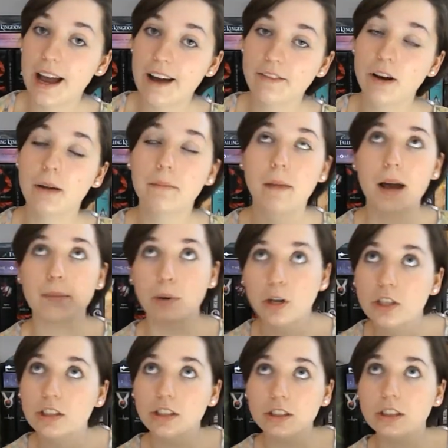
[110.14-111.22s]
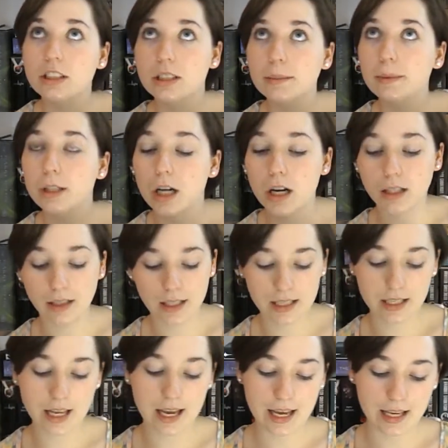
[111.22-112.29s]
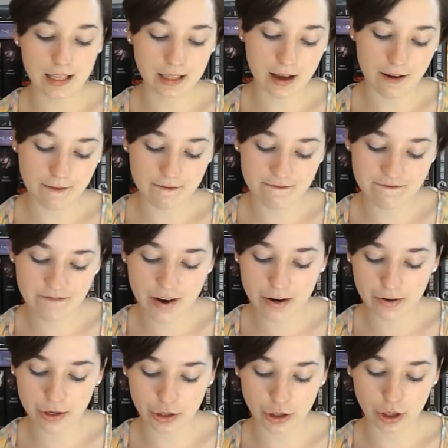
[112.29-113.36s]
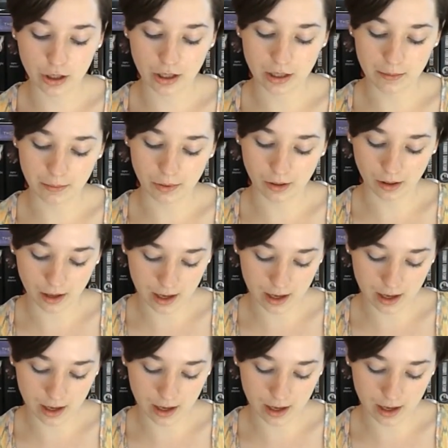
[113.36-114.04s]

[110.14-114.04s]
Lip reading: have on my personal TBR list is a very chunky book.